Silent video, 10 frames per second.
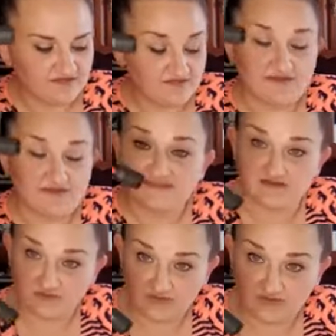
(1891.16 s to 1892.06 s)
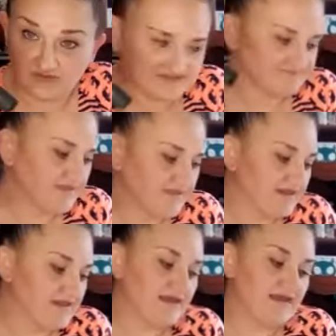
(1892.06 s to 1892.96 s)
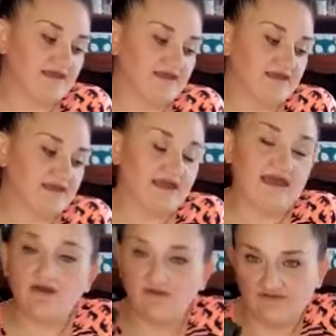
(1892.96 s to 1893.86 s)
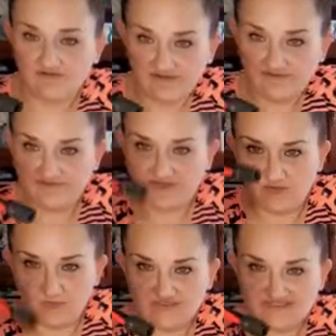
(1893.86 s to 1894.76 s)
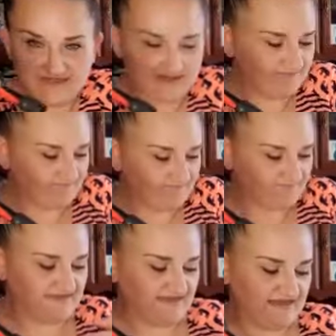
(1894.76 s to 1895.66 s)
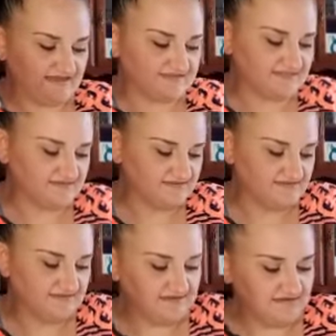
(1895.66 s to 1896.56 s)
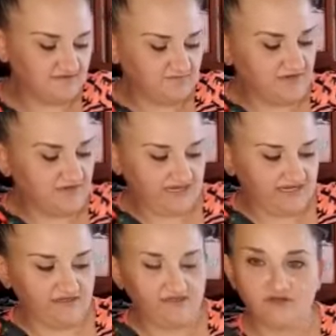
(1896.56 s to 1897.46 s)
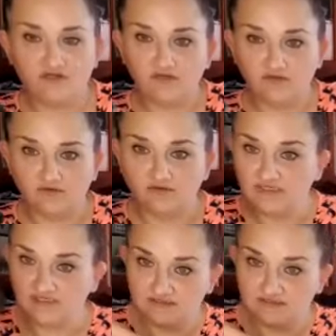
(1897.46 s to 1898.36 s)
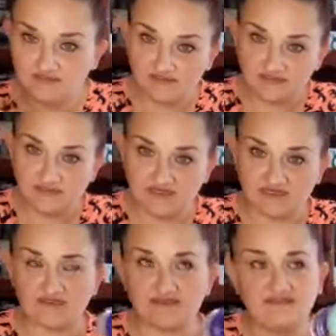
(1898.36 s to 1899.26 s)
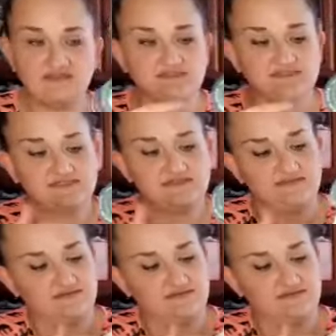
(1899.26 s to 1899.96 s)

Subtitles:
nuts on the wheels. However, I will say that my new, I got these,